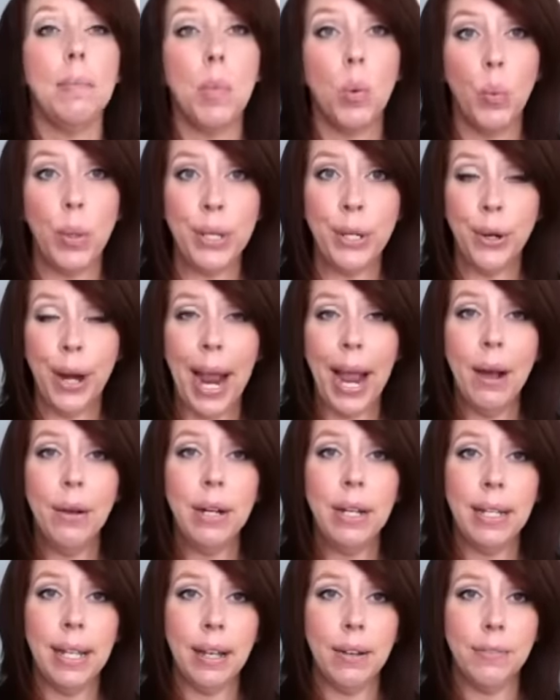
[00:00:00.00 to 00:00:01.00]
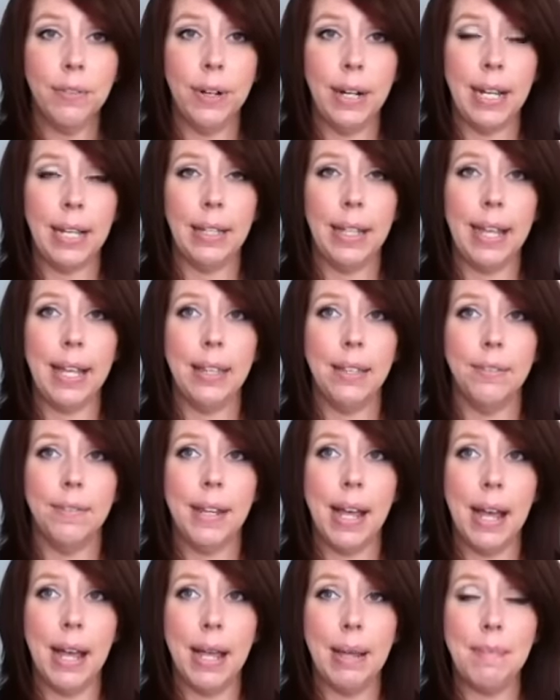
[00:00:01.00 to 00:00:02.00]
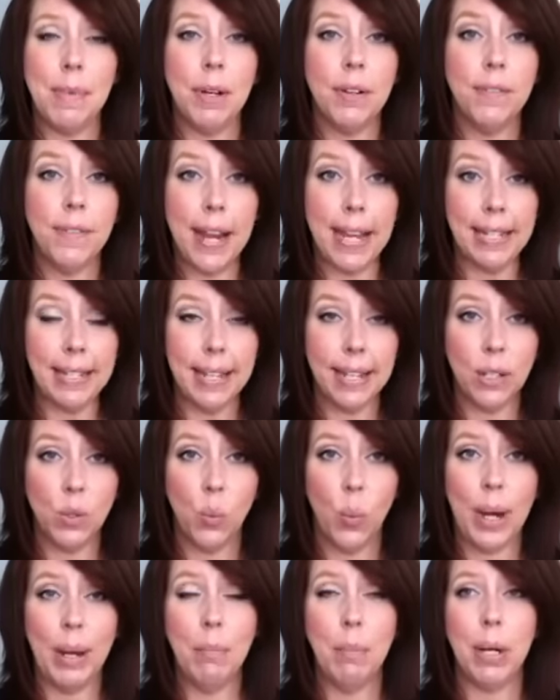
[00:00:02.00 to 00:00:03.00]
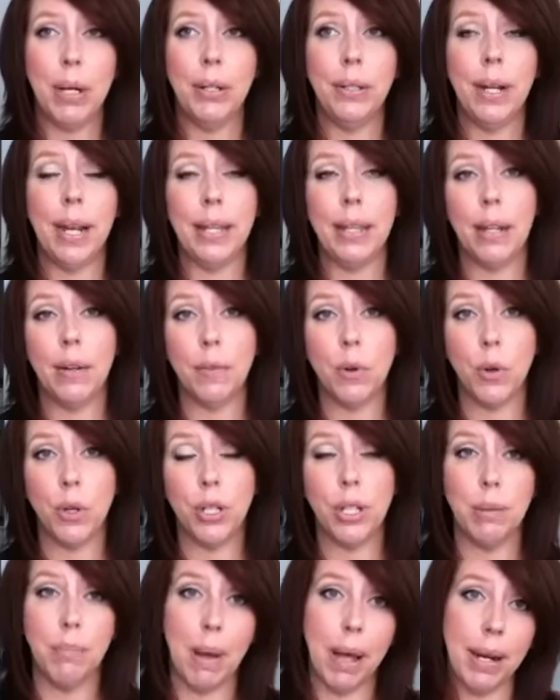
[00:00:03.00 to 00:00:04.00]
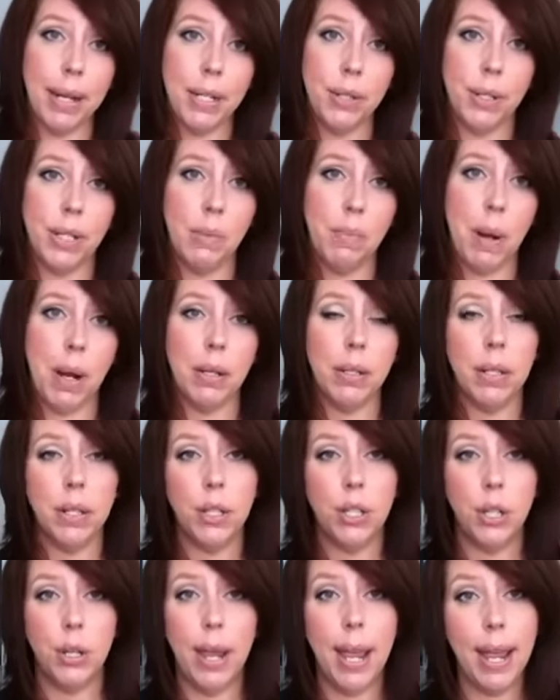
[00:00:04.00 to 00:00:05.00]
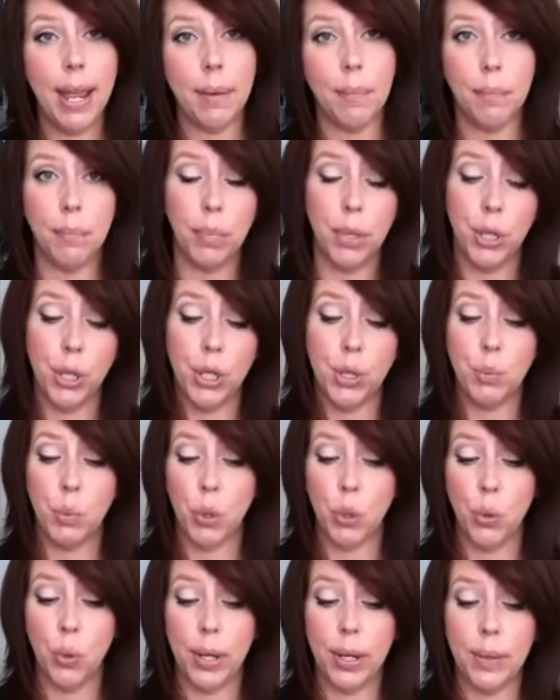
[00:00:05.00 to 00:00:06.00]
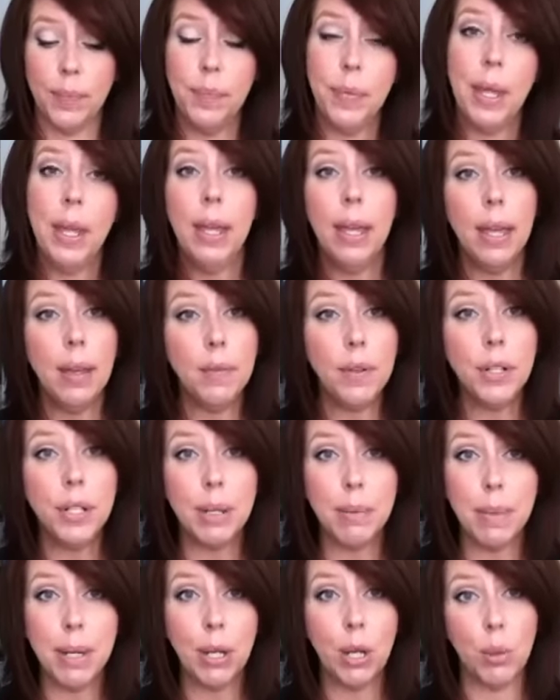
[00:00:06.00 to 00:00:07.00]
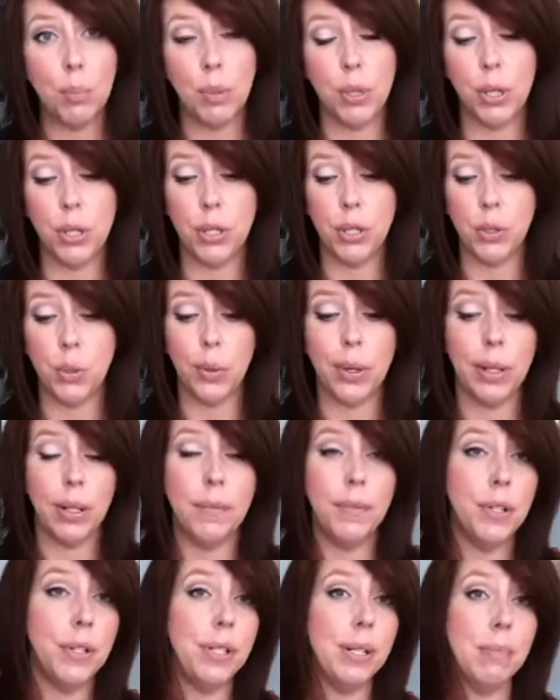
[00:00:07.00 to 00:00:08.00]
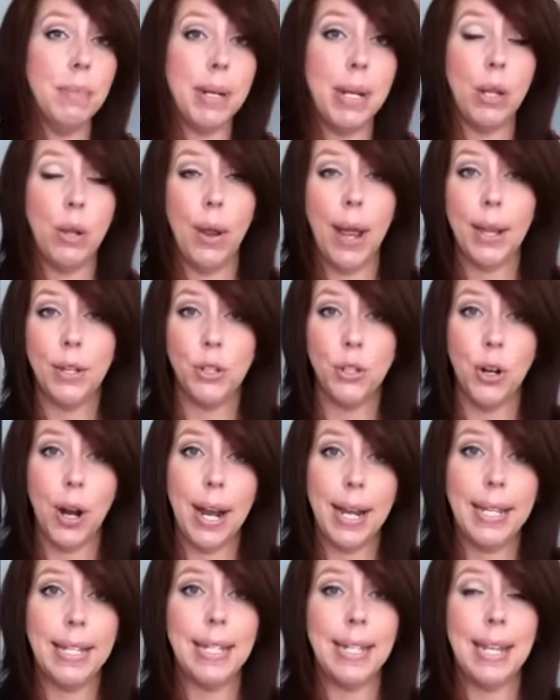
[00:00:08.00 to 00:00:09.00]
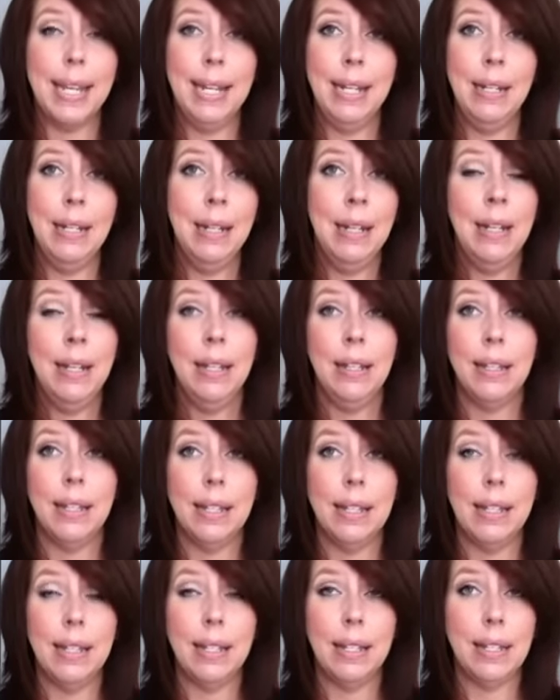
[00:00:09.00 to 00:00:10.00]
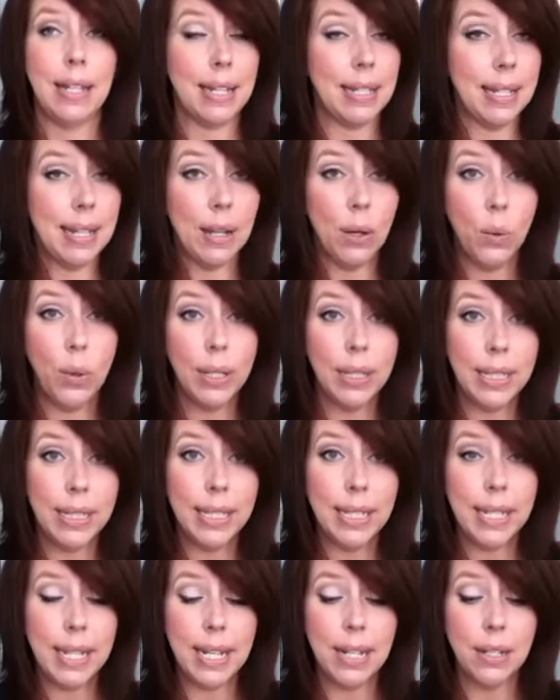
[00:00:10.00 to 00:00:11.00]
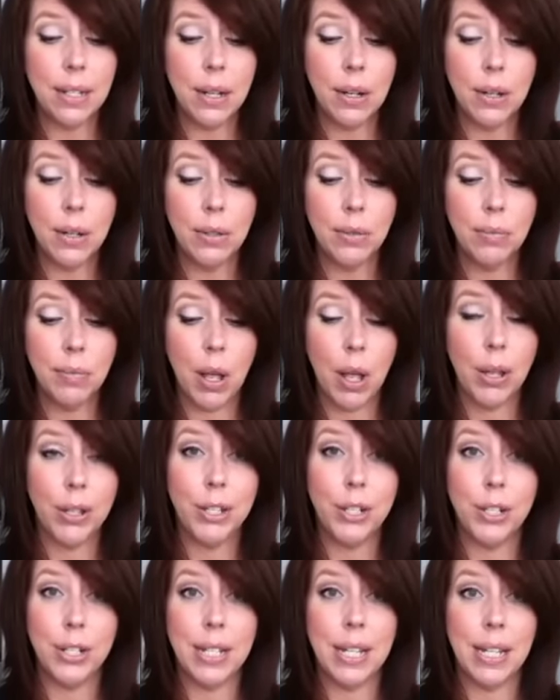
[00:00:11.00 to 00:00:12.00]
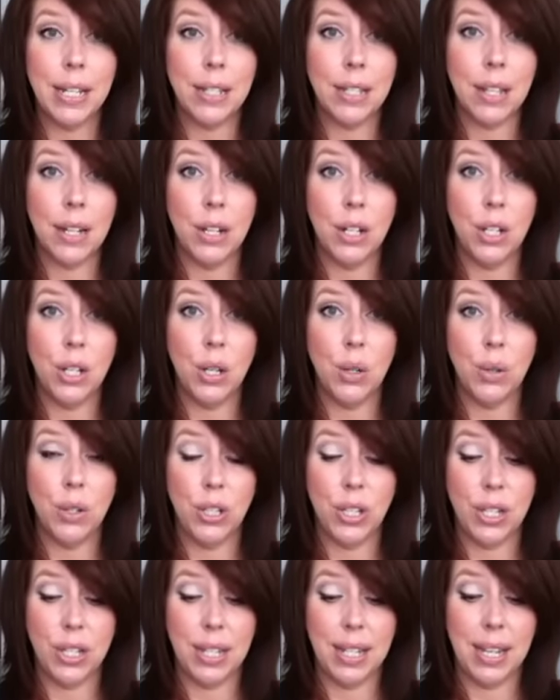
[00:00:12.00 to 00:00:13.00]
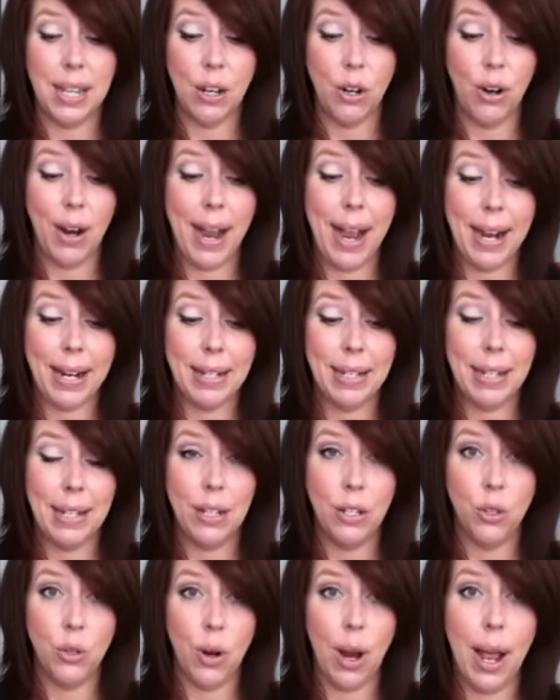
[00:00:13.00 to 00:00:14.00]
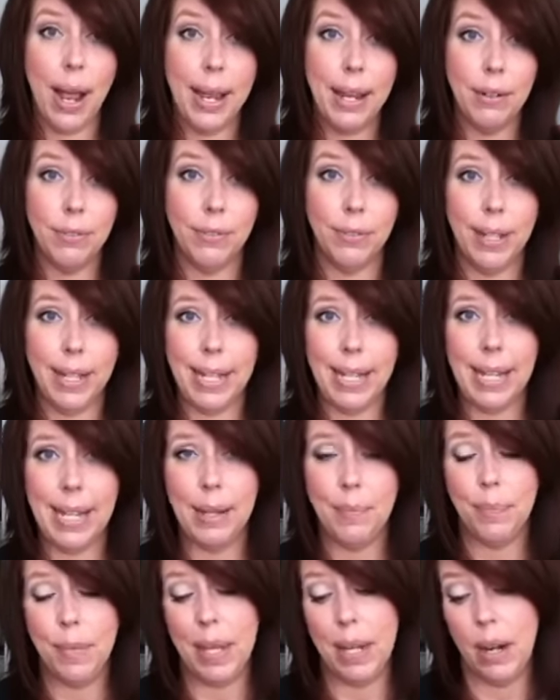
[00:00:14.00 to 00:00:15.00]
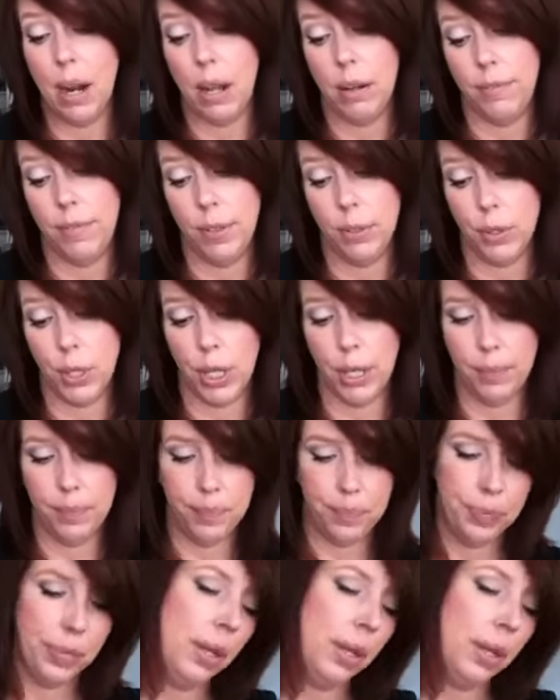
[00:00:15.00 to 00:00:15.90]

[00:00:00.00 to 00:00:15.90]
When you're out in that for any length of time, your face gets windburnt, and then of course the body's response is to, hey, produce more oil. If you're somebody who produces oil, if you're somebody who has dry skin that doesn't get oily in the T-zone, all your skin is going to do is just get cracked and dry and flaky and not feel good.